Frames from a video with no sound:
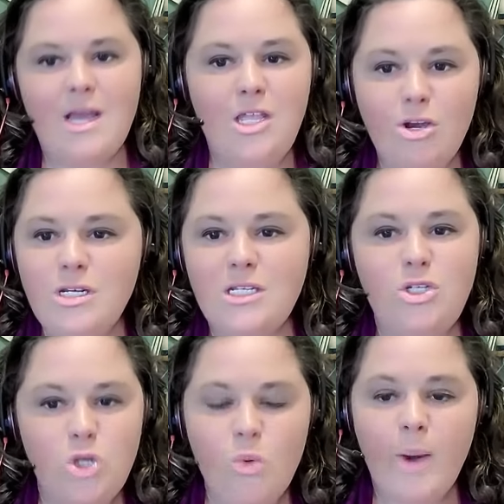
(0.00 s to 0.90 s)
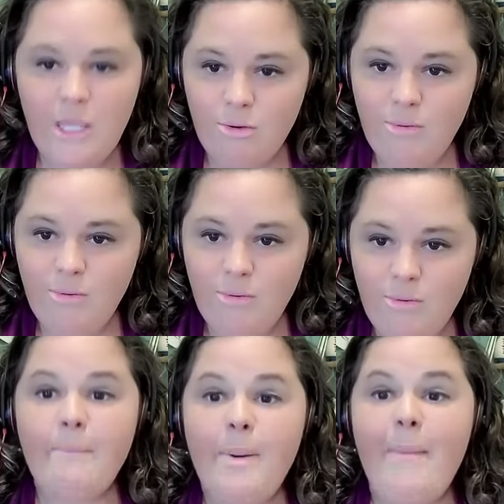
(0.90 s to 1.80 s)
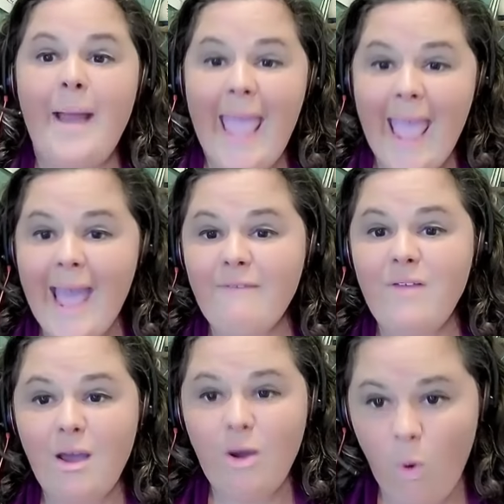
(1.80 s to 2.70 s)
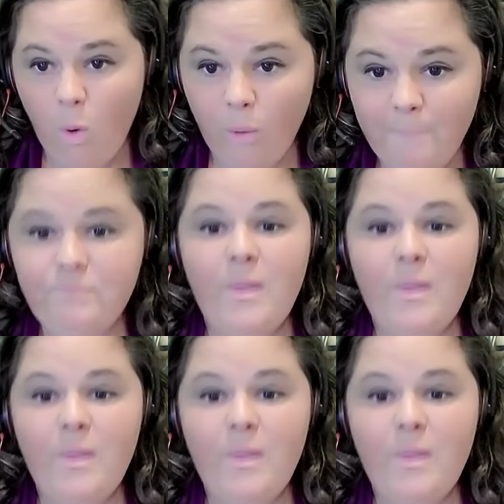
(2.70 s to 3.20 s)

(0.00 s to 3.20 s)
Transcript: You just do what you can, but by having a goal,